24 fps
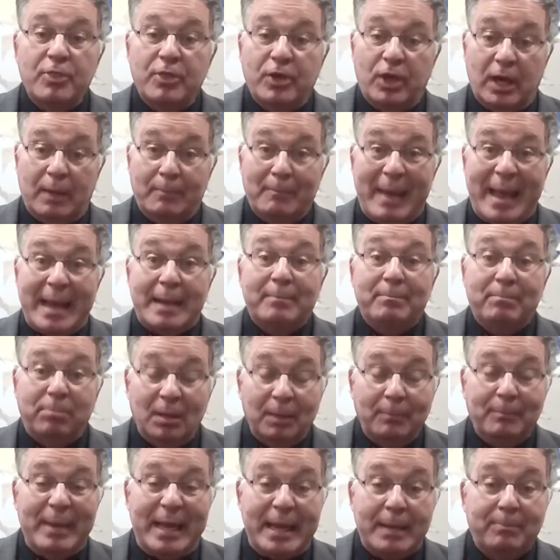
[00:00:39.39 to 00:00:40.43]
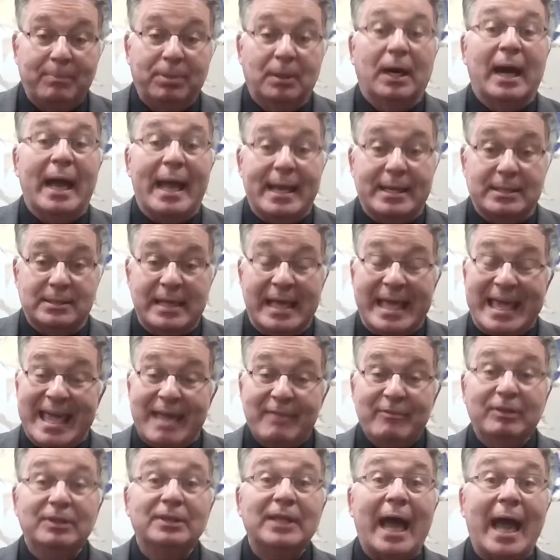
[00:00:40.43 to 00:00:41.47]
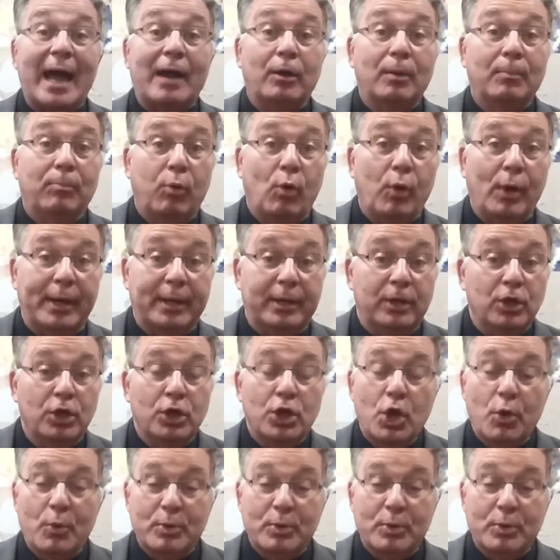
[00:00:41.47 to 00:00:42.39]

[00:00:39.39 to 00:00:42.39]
They're going to make big plays. Even Tyler Boyd,